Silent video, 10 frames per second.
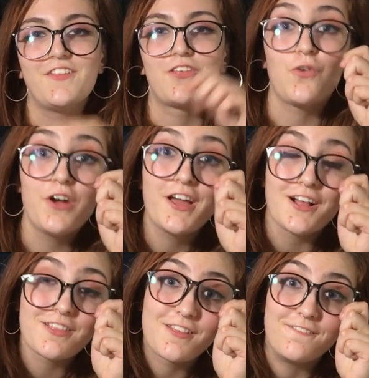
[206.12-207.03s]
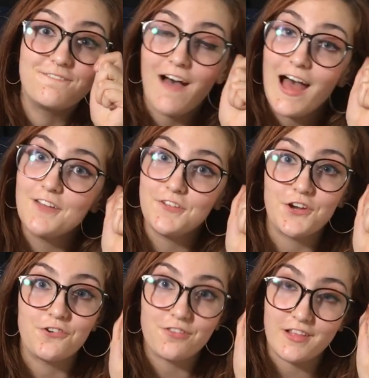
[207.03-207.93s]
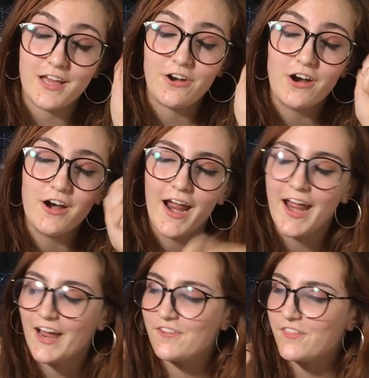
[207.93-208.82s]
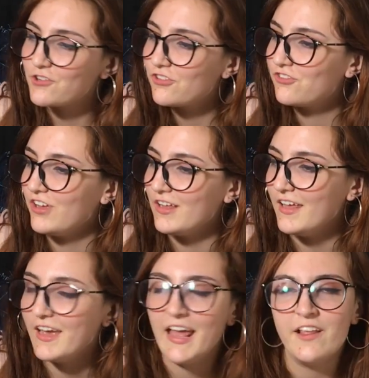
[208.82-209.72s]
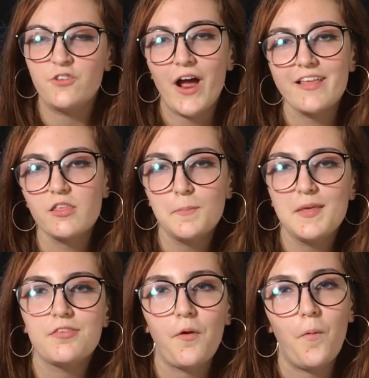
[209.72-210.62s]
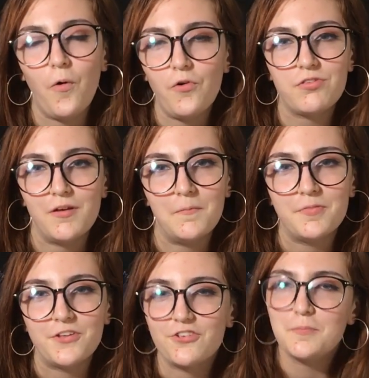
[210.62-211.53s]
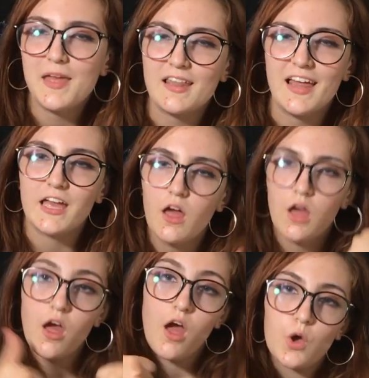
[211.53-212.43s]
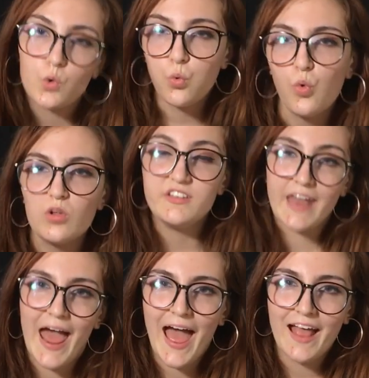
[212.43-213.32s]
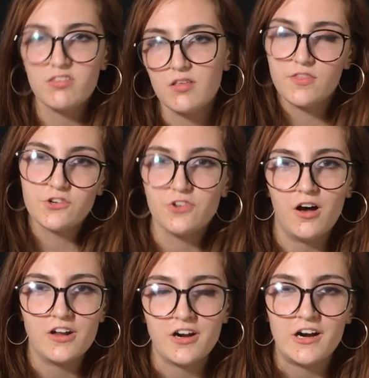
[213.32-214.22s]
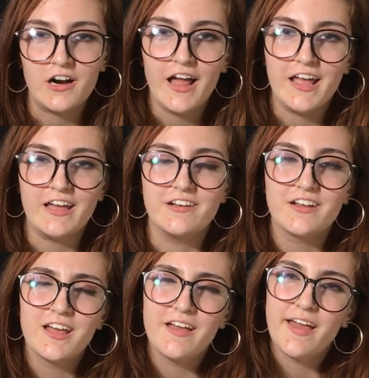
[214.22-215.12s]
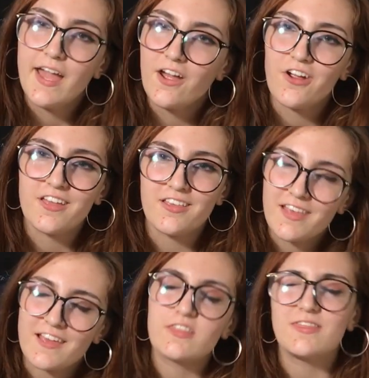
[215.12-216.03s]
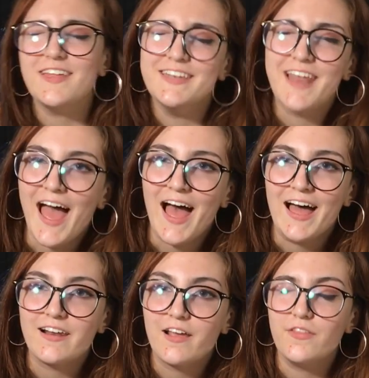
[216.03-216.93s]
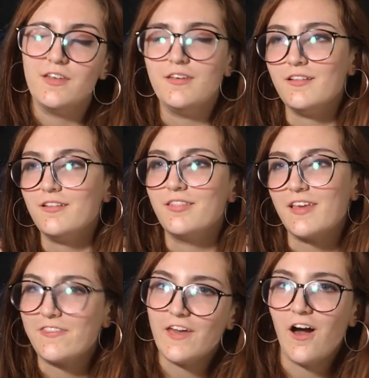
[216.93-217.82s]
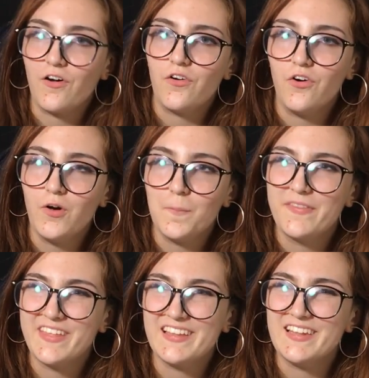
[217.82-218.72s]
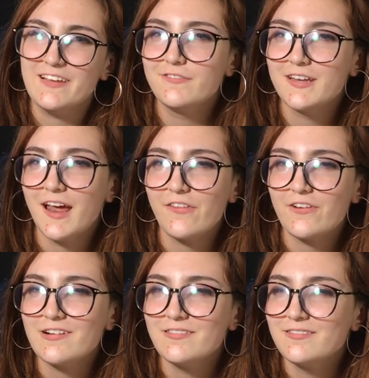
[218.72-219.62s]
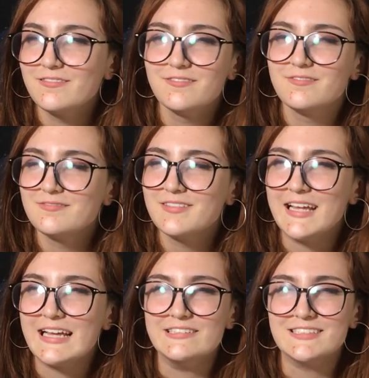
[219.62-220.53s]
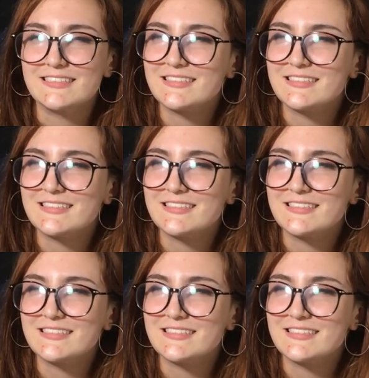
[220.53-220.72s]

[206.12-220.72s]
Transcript: the story cuts to 5 years later, and they're just chilling, and it tries to be so wholesome. They're just being like cool dads to their daughter, and Eric is like the dad, and then Dylan's like the uncle, but they live together. And